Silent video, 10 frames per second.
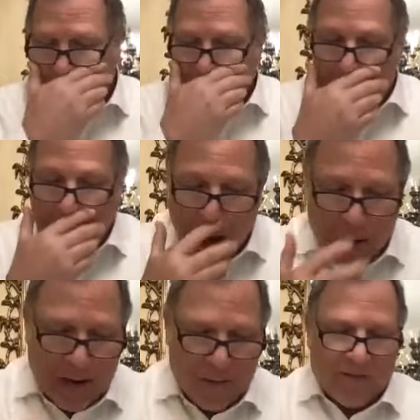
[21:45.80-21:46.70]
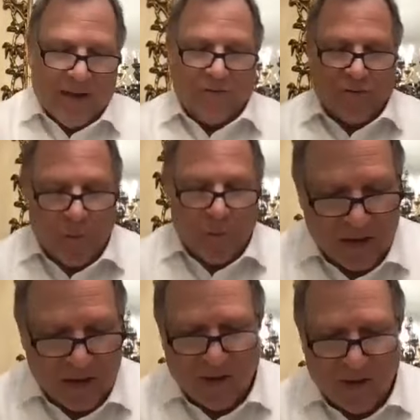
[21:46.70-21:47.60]
And now it comes out from
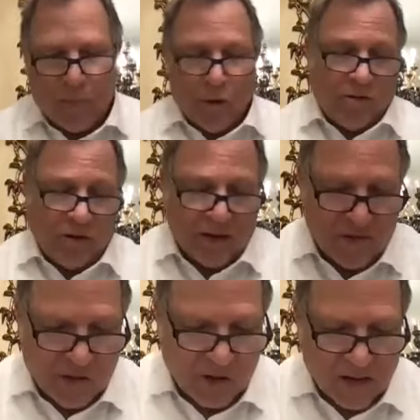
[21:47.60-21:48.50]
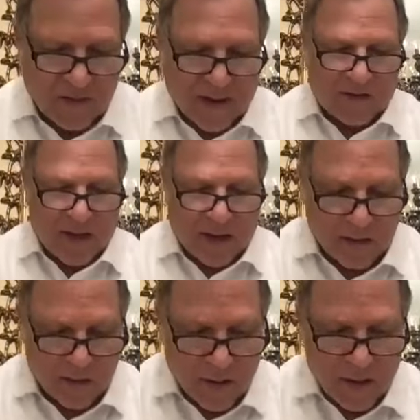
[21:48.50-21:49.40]
Avchizda, the birds are considered undesignated.
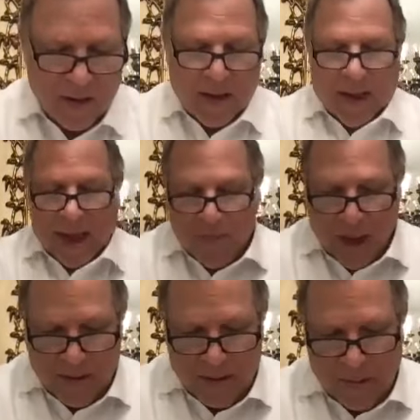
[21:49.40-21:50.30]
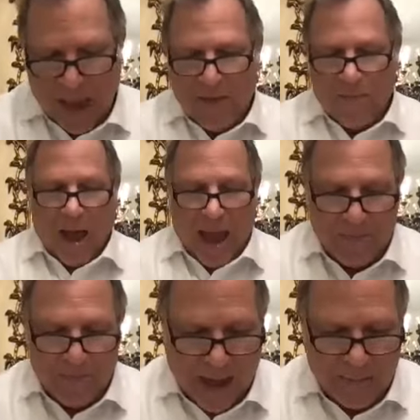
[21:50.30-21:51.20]
And maybe a behemoth,
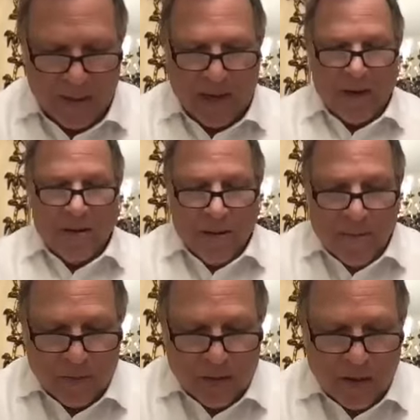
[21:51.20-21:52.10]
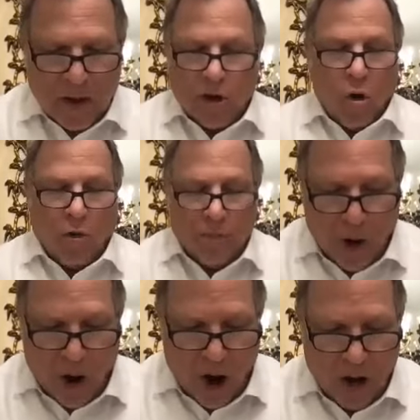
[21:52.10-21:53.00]
and maybe a gold
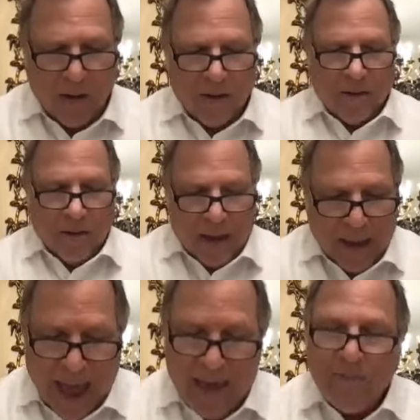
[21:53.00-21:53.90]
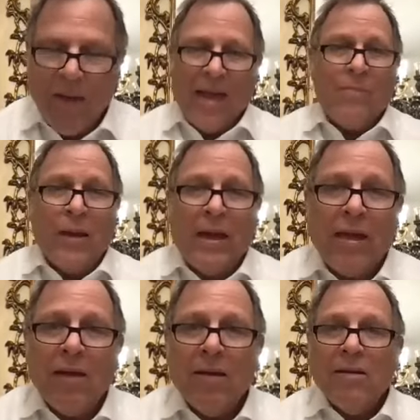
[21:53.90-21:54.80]
bar, and
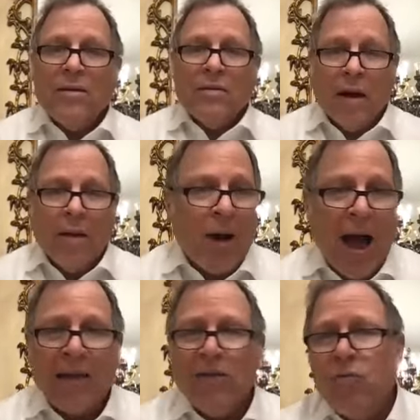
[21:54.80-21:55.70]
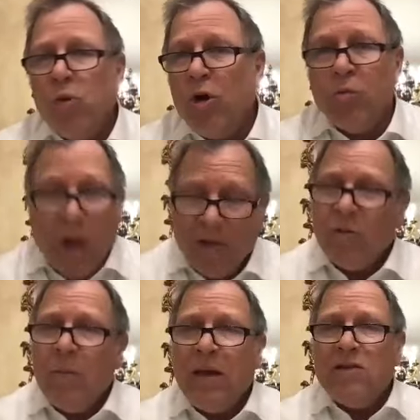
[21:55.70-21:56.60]
maybe a pile of wood would
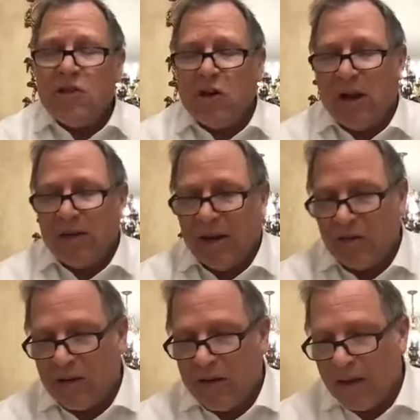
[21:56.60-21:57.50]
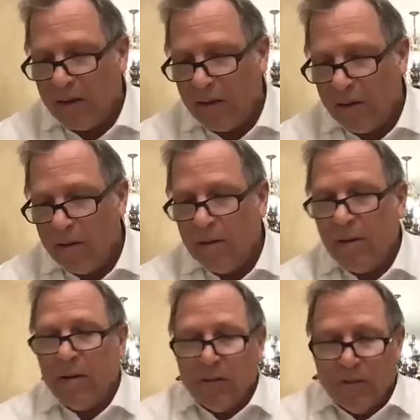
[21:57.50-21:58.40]
also be considered undesignated.
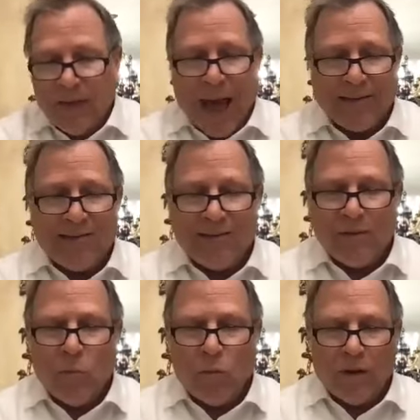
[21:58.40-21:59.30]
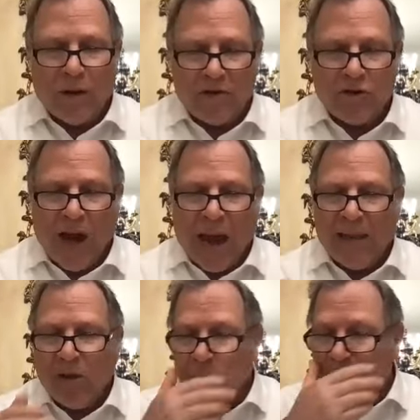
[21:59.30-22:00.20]
That's the
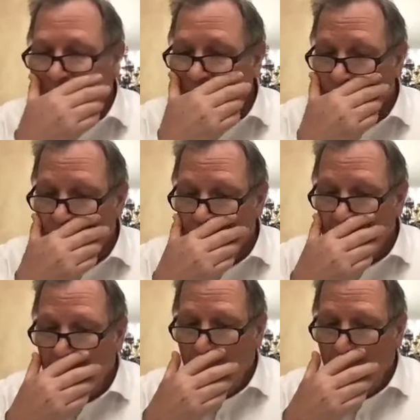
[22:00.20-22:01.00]
shiloh that we're left with.